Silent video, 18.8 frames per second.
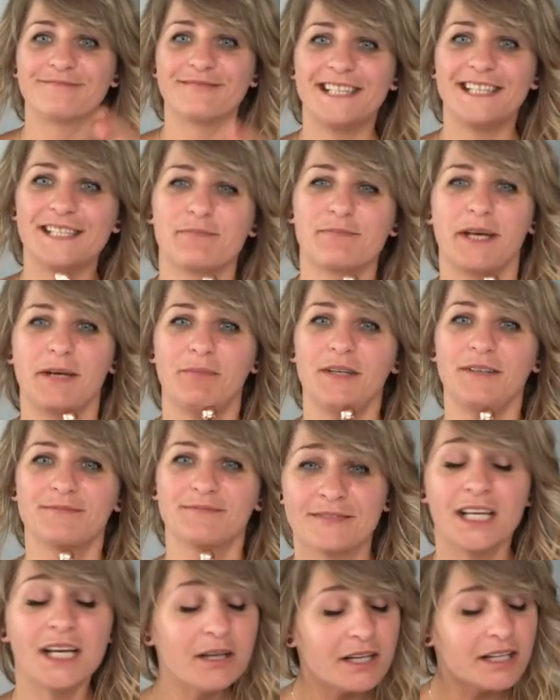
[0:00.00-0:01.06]
This baby,
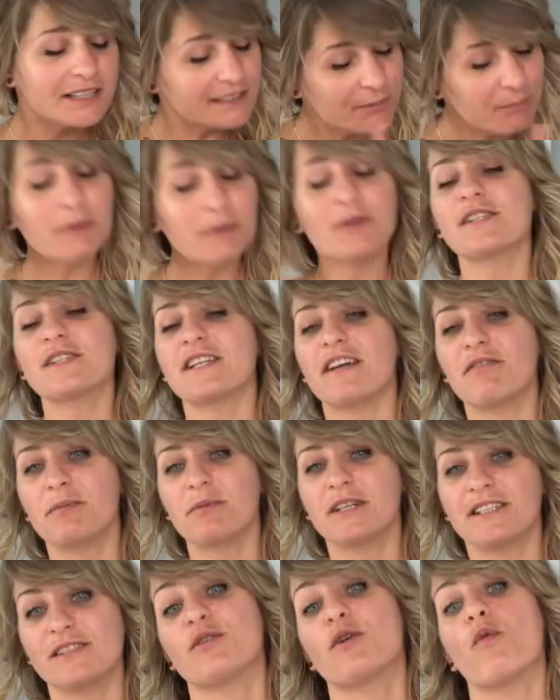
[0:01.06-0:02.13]
simply because
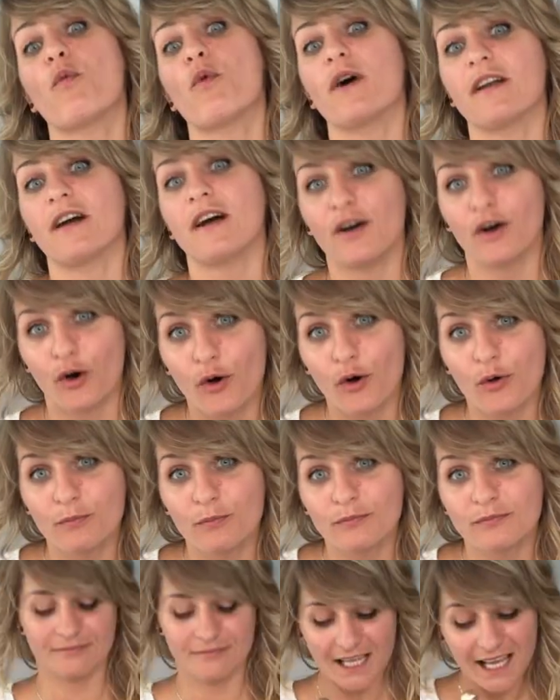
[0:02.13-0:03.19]
everybody's got one at home.
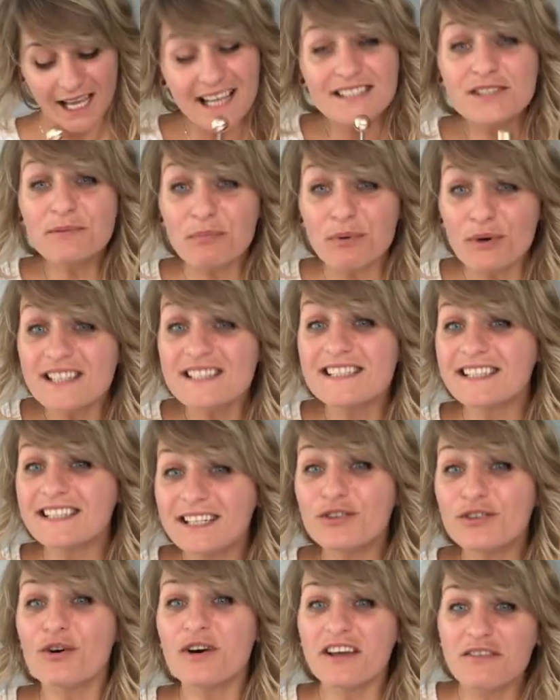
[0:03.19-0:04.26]
And surprisingly,
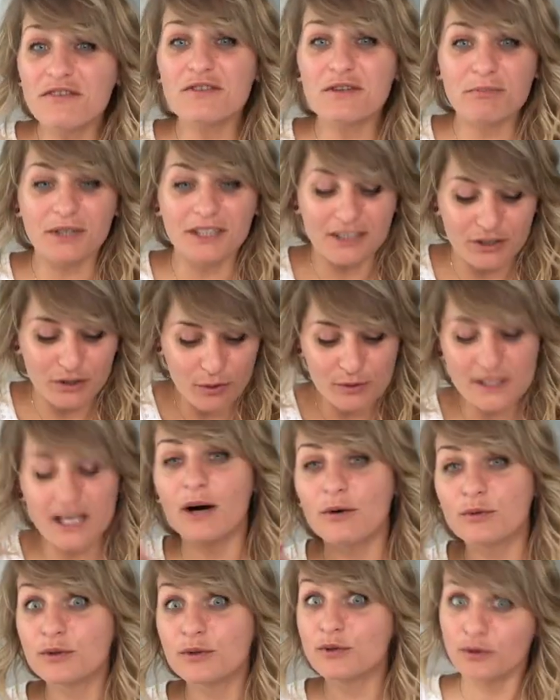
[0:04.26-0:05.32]
not everybody knows
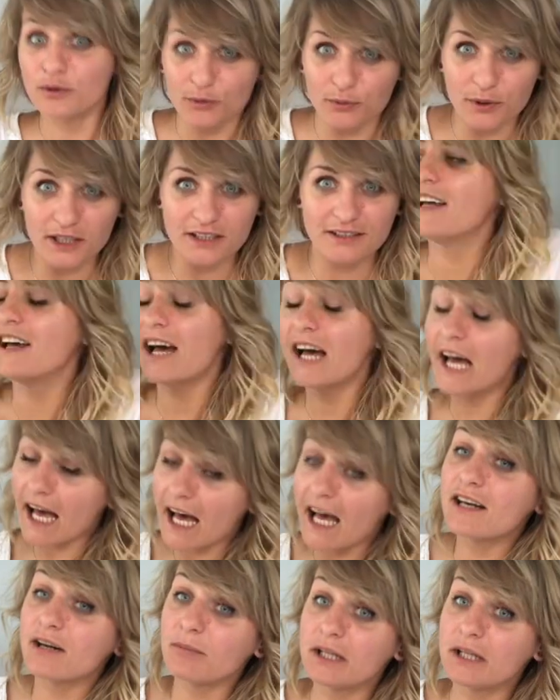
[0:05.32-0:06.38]
how to do it.
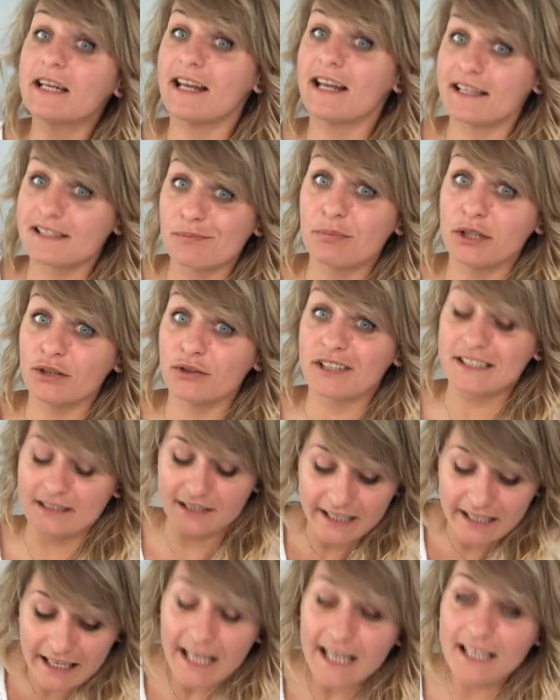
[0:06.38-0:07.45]
And I mean, let's be honest,
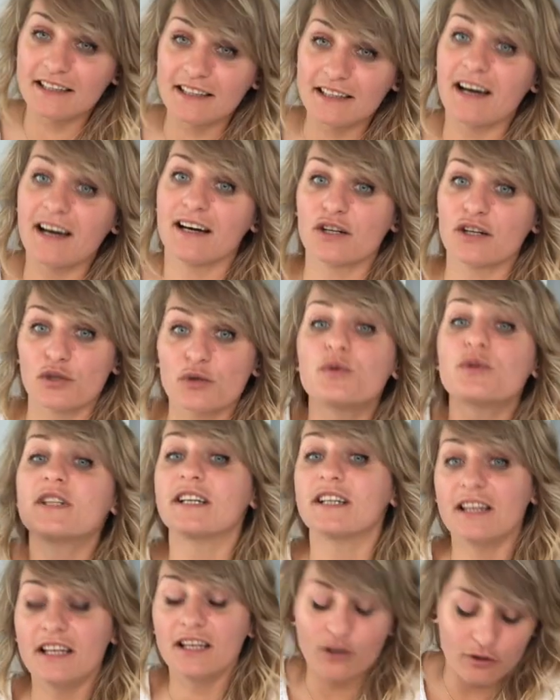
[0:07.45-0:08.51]
neglecting actual
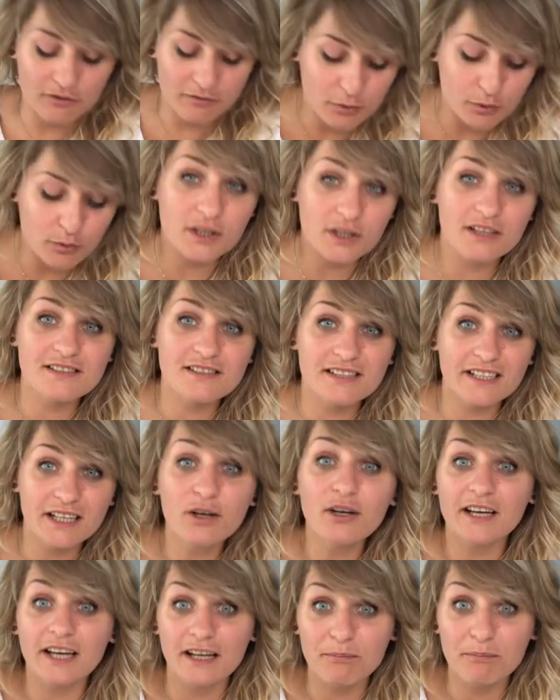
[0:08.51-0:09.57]
technique of brewing this thing
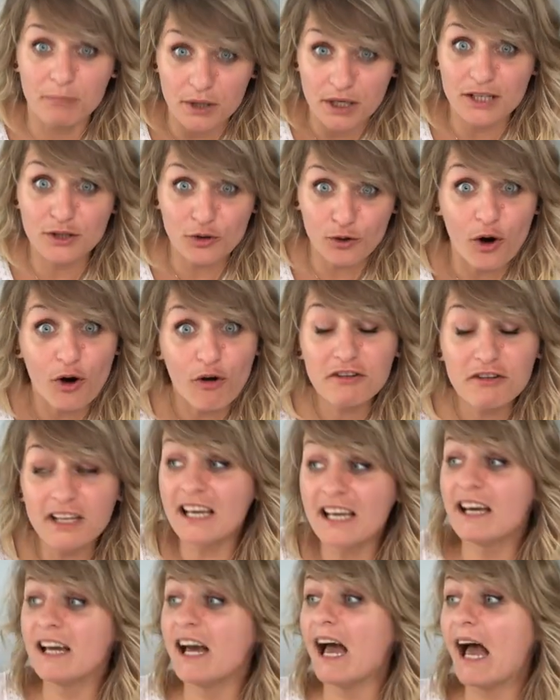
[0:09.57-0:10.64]
can burn your coffee
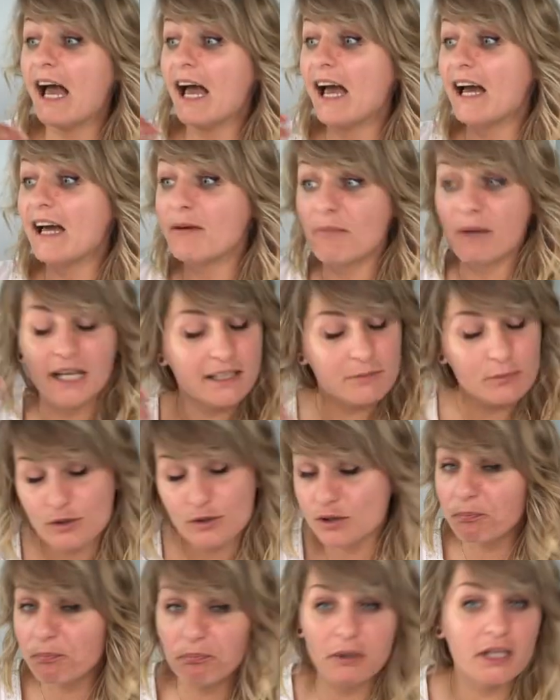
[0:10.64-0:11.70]
and make the most
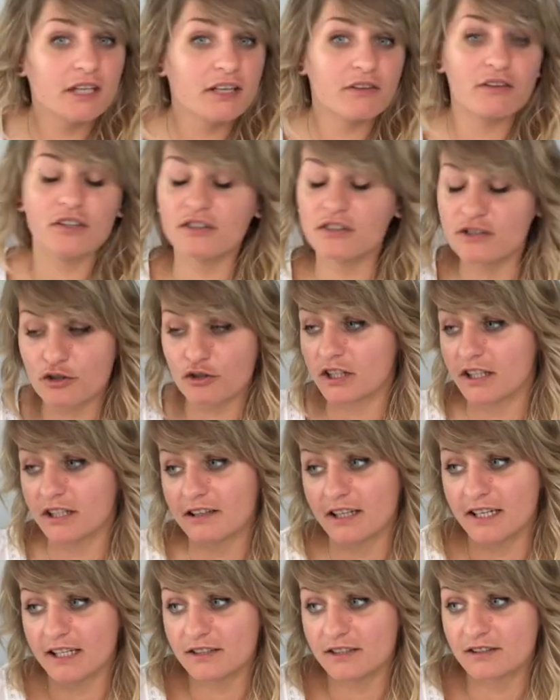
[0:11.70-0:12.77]
superior drink
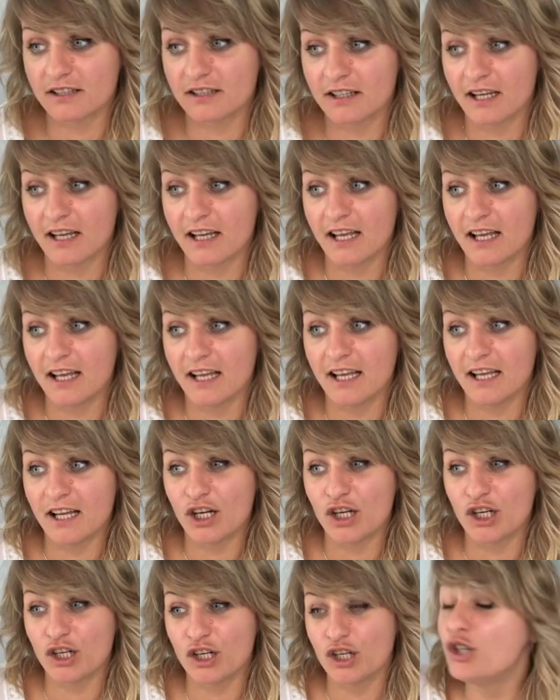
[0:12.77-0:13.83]
taste
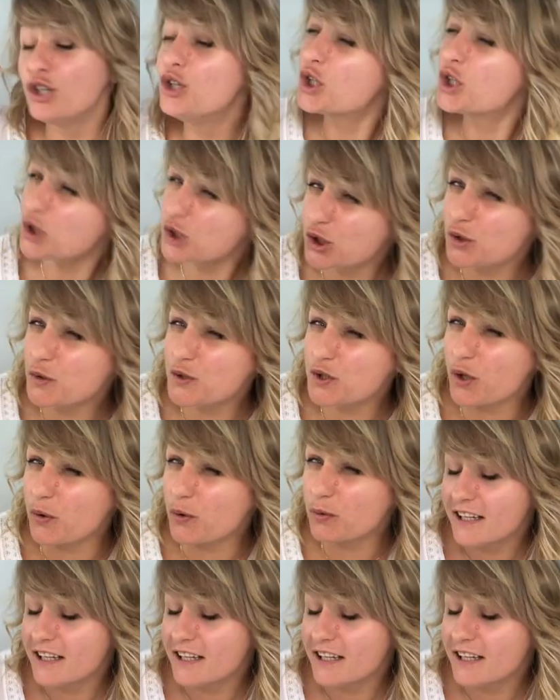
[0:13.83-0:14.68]
not so.